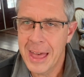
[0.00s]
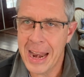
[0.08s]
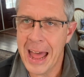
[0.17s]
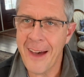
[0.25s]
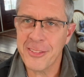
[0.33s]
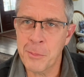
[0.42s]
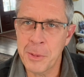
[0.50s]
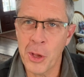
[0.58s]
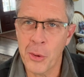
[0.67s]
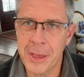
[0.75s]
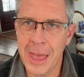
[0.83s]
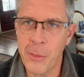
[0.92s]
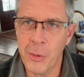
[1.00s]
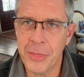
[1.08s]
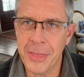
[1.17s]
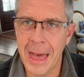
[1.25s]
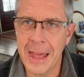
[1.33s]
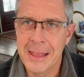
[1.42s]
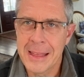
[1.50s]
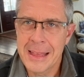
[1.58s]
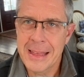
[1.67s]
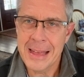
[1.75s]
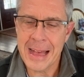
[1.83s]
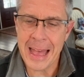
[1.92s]
And I have to be okay with that.
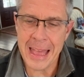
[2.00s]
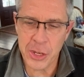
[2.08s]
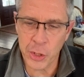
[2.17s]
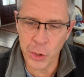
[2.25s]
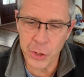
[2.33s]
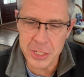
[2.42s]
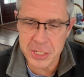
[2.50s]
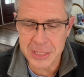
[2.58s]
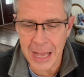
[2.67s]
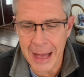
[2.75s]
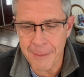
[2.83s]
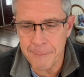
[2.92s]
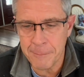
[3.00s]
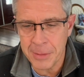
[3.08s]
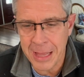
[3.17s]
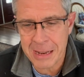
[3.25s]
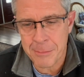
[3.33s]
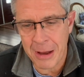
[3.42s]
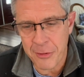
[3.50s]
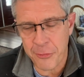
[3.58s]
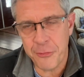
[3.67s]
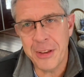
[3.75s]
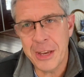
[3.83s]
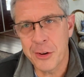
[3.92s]
I had to learn to stop letting my
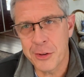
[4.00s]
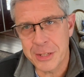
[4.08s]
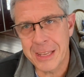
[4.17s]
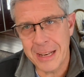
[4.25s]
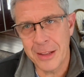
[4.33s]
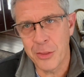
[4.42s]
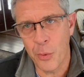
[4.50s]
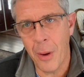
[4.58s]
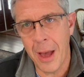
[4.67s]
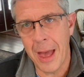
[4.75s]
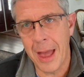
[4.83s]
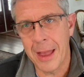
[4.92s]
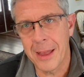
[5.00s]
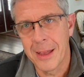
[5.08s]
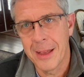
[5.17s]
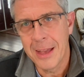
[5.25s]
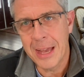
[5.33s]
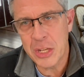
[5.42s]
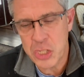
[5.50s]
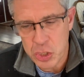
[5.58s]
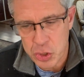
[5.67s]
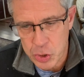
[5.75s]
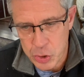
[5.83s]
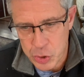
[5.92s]
fears get in the way and just